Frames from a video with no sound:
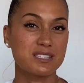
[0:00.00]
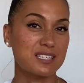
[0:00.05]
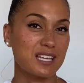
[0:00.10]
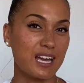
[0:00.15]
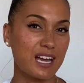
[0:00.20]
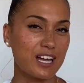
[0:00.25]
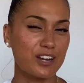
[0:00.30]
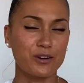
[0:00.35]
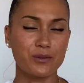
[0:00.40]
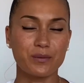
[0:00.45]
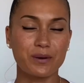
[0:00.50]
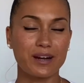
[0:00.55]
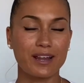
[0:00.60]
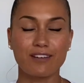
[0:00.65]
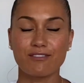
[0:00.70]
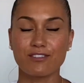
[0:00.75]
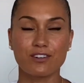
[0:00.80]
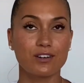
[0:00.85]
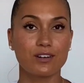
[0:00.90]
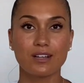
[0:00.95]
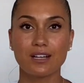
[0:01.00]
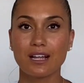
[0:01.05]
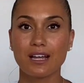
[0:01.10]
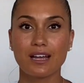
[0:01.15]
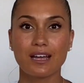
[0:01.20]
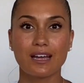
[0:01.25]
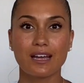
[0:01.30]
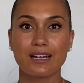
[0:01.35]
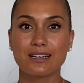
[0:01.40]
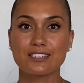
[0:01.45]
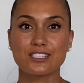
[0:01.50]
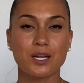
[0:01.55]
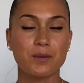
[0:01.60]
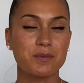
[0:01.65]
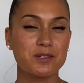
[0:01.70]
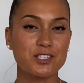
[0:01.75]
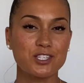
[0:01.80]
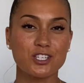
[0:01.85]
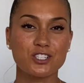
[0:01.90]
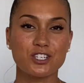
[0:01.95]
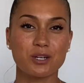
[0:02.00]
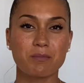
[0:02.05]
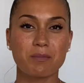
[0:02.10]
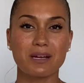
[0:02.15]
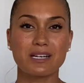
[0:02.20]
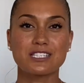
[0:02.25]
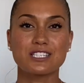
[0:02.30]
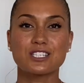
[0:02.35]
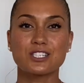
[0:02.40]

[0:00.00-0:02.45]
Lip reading: head or whatever, and it's gonna be such a mess.